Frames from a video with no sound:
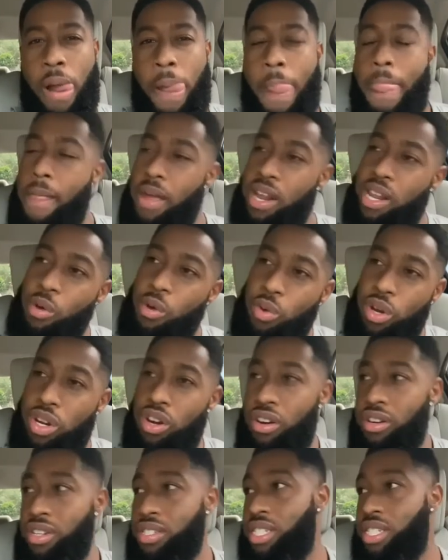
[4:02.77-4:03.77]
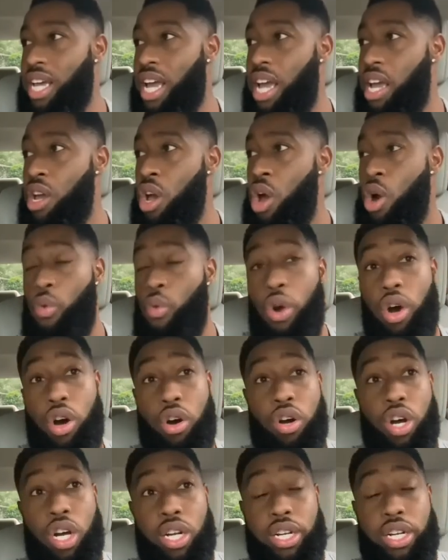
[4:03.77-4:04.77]
And then he went on to say,
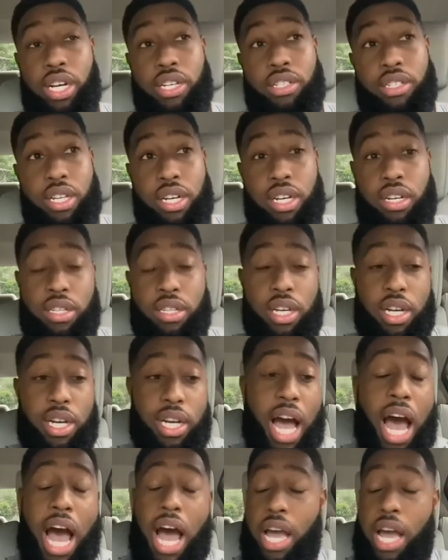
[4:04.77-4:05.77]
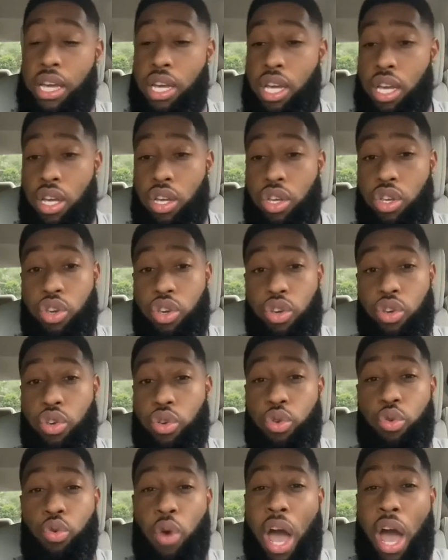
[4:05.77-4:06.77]
well, does the guy
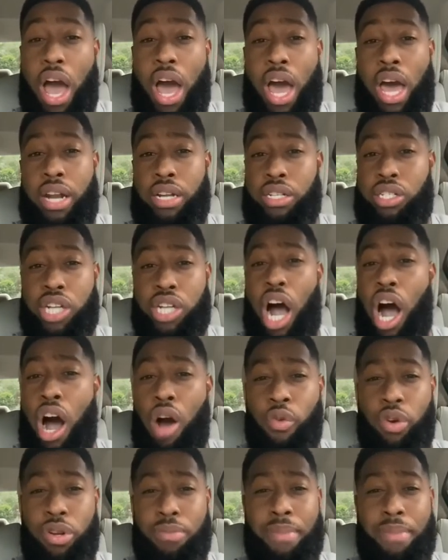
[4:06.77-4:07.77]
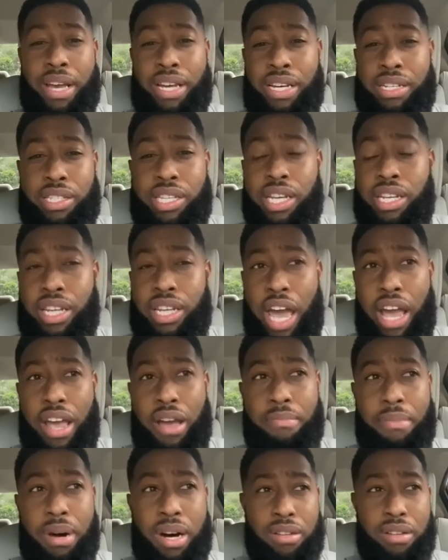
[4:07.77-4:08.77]
you had a child with making 10K
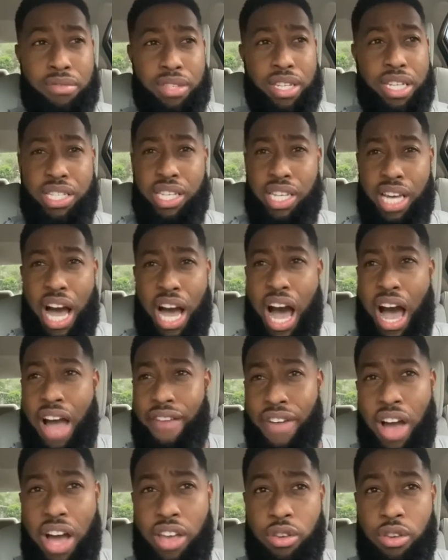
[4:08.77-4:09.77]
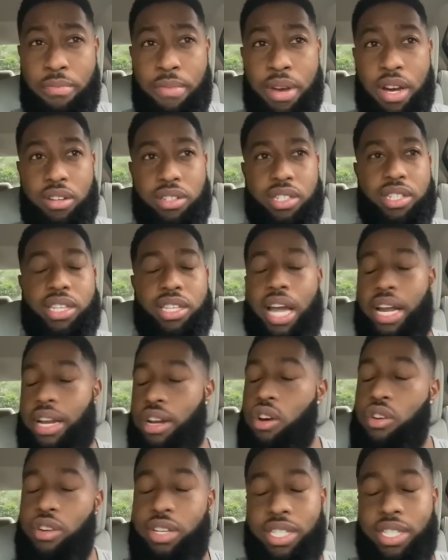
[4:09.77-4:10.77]
a month, is he a high value male? She's like,
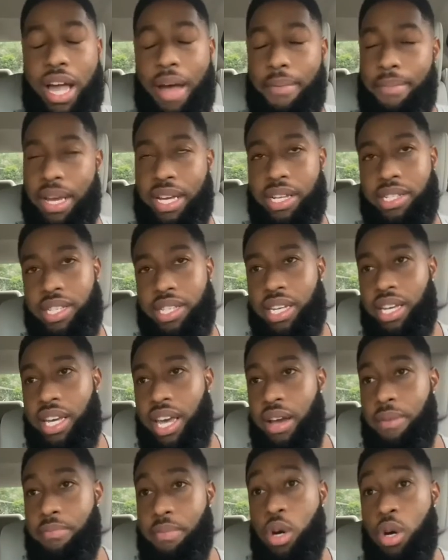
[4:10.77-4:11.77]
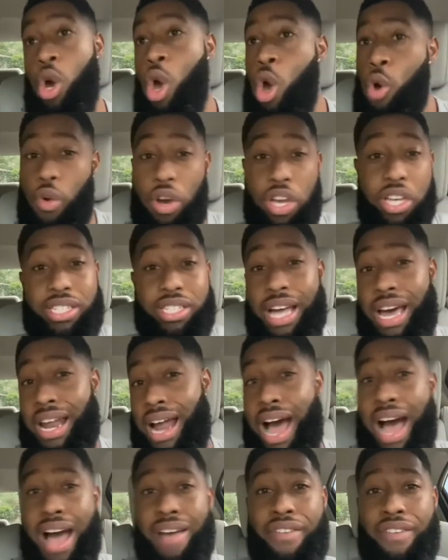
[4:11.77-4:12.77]
no, he's not making 10K a month. Well, he's not a
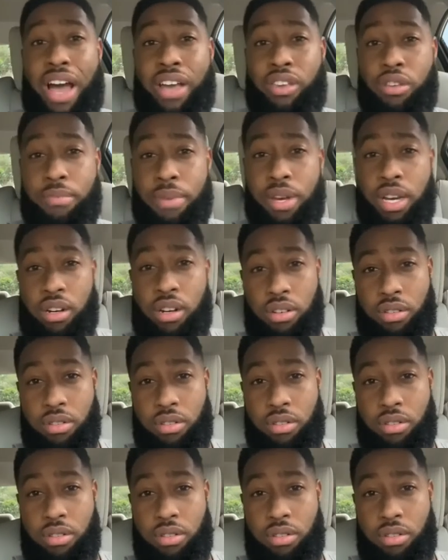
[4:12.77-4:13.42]
high value male.